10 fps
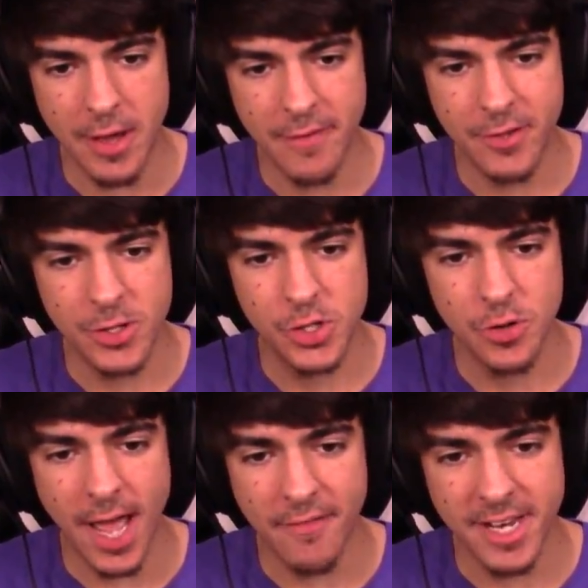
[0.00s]
if you do
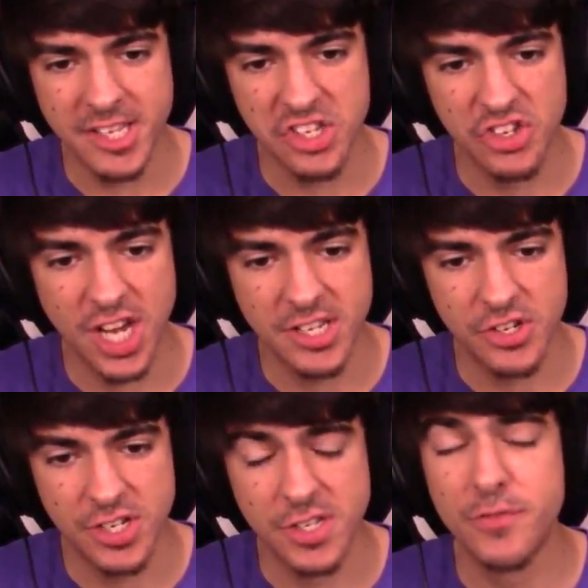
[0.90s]
have any
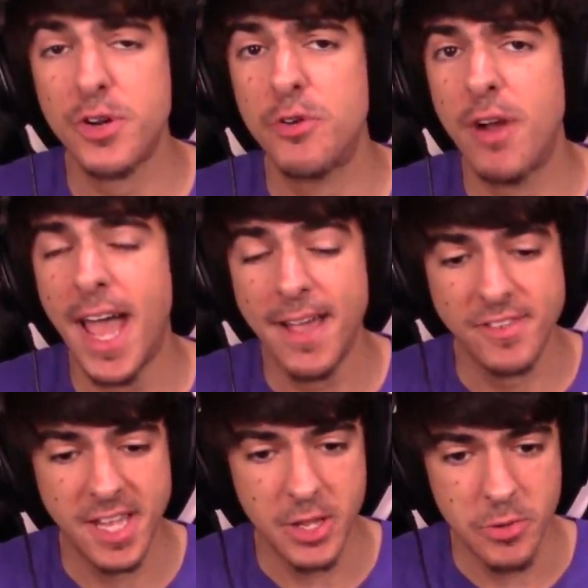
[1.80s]
suggestions for
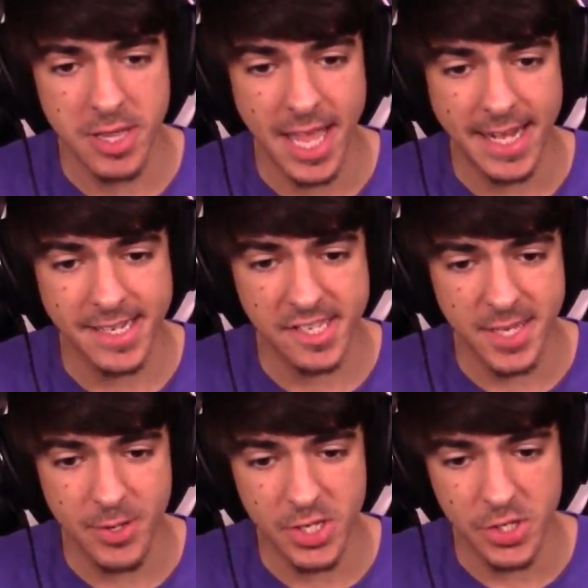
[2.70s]
crafts that you would like to see me